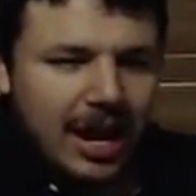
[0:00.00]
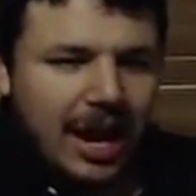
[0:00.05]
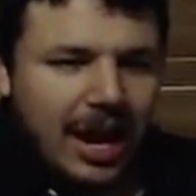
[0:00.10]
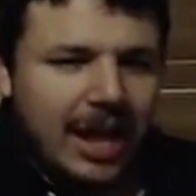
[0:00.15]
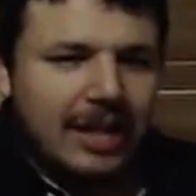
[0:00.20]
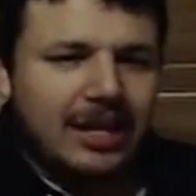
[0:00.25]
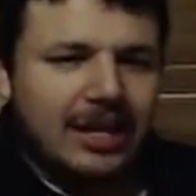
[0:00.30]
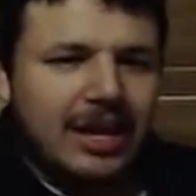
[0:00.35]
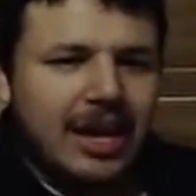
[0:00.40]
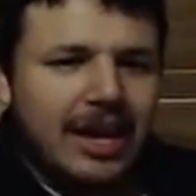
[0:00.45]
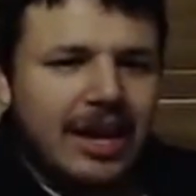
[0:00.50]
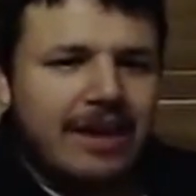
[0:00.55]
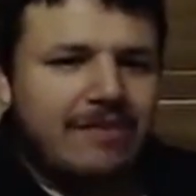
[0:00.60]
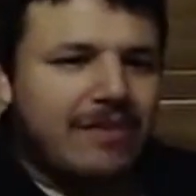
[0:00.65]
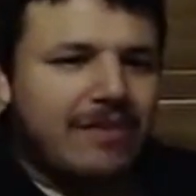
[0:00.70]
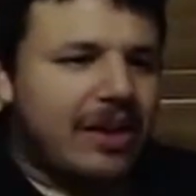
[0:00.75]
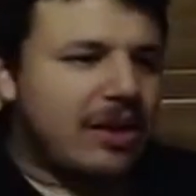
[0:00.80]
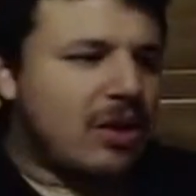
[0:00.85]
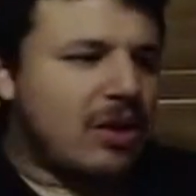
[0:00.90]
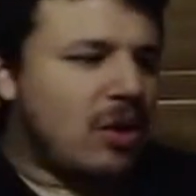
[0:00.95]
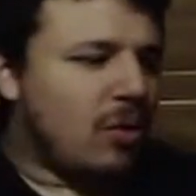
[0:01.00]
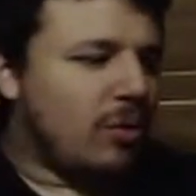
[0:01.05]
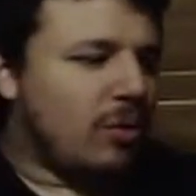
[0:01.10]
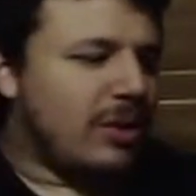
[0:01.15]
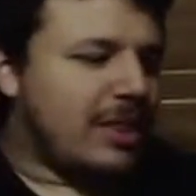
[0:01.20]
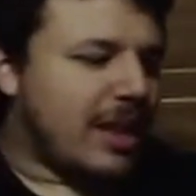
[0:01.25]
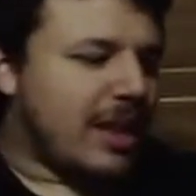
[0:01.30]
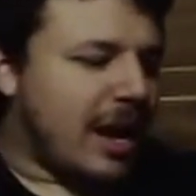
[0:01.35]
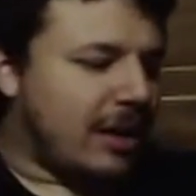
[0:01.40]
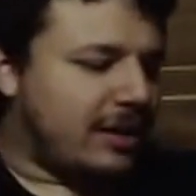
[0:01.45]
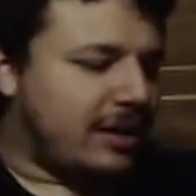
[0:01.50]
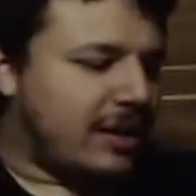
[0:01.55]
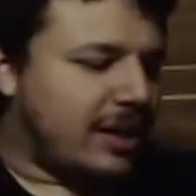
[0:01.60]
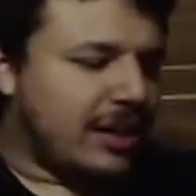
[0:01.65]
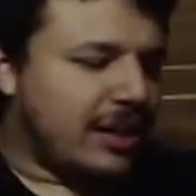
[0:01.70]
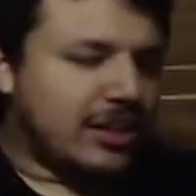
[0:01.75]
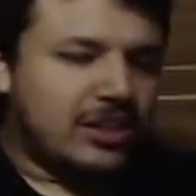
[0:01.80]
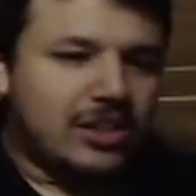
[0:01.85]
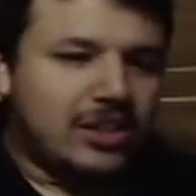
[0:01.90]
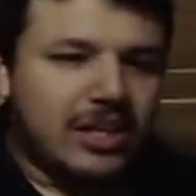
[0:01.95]
And even without
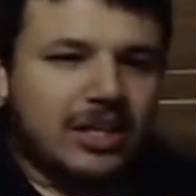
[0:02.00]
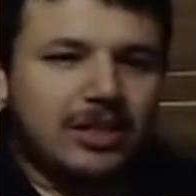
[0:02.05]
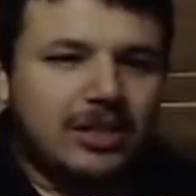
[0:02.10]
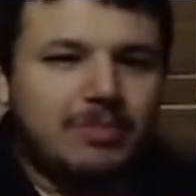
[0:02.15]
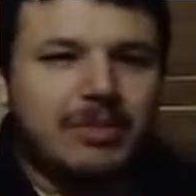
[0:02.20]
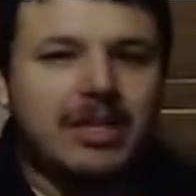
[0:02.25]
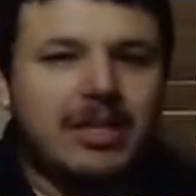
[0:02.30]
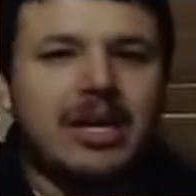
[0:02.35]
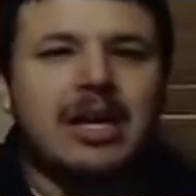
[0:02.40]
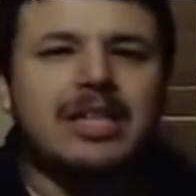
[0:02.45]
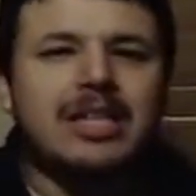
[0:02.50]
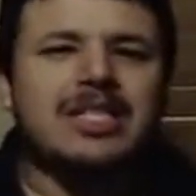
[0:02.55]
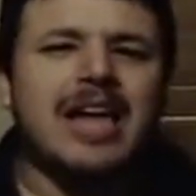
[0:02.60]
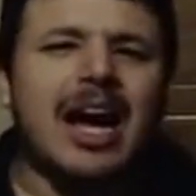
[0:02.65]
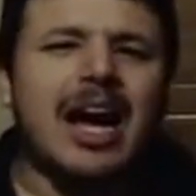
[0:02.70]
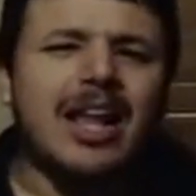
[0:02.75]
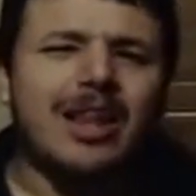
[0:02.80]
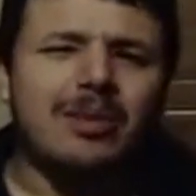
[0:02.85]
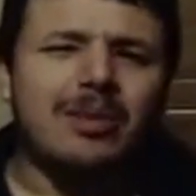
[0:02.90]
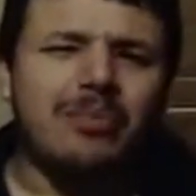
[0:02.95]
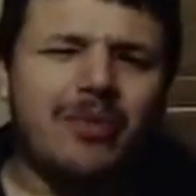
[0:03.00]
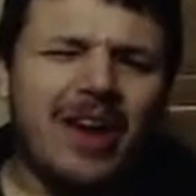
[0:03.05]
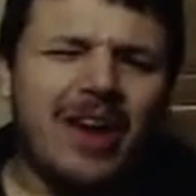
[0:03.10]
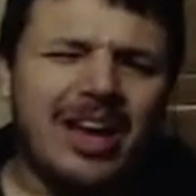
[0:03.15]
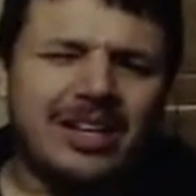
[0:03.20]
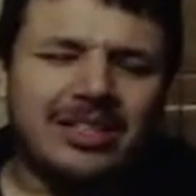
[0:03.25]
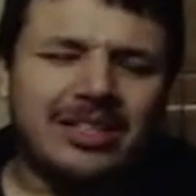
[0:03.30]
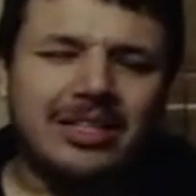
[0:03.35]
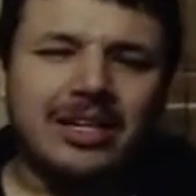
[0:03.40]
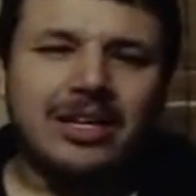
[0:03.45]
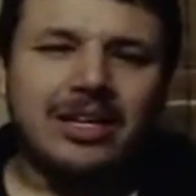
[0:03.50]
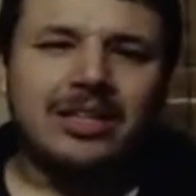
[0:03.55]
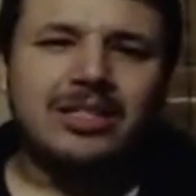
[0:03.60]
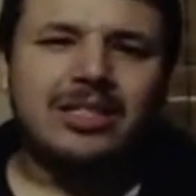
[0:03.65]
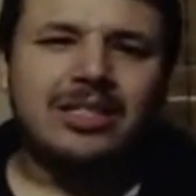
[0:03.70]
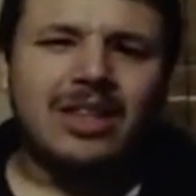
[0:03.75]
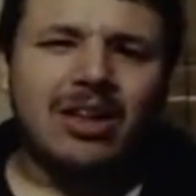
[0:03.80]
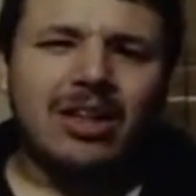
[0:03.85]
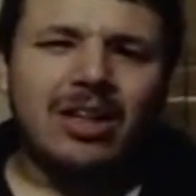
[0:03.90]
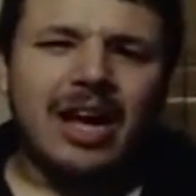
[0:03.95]
the adjustment, Tyler Braden
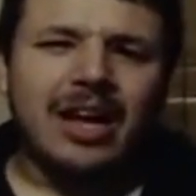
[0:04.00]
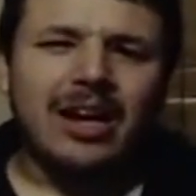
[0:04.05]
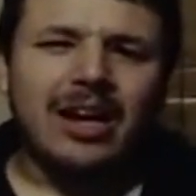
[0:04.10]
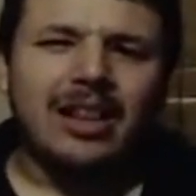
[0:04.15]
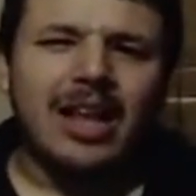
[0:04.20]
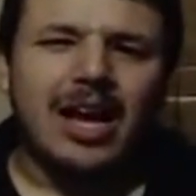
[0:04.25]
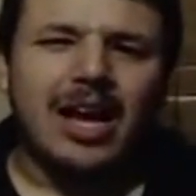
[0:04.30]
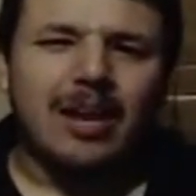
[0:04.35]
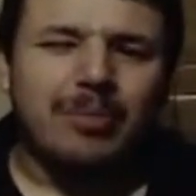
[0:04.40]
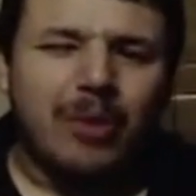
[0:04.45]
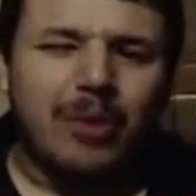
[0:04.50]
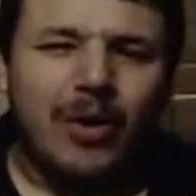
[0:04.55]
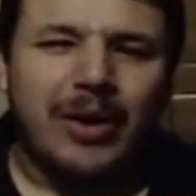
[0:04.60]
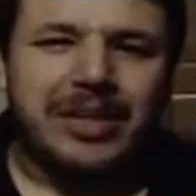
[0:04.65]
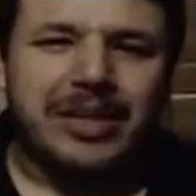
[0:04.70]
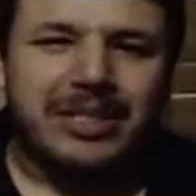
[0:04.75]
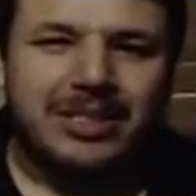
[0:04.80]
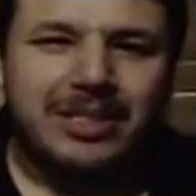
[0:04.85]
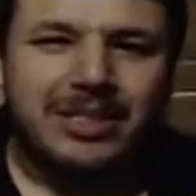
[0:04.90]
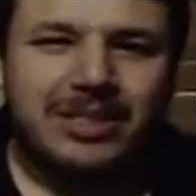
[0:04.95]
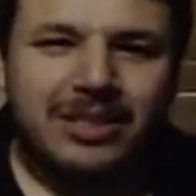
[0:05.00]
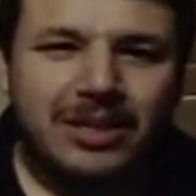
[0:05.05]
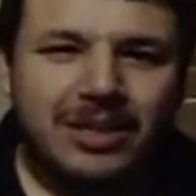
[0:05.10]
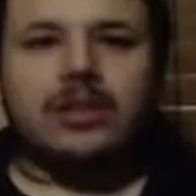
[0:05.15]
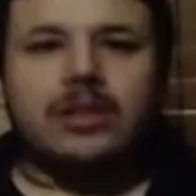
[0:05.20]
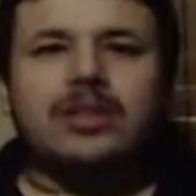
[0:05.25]
still got a lot of points.